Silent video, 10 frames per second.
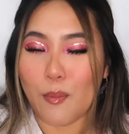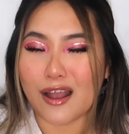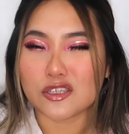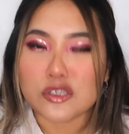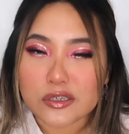
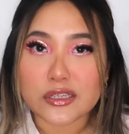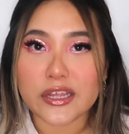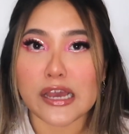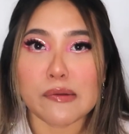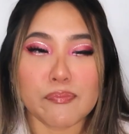But
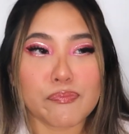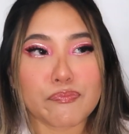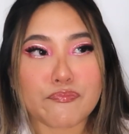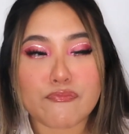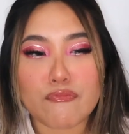truly,
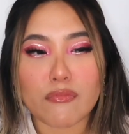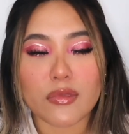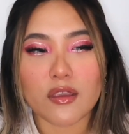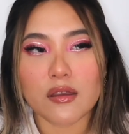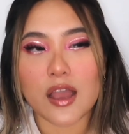
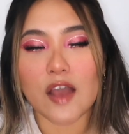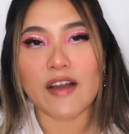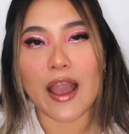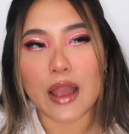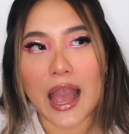if I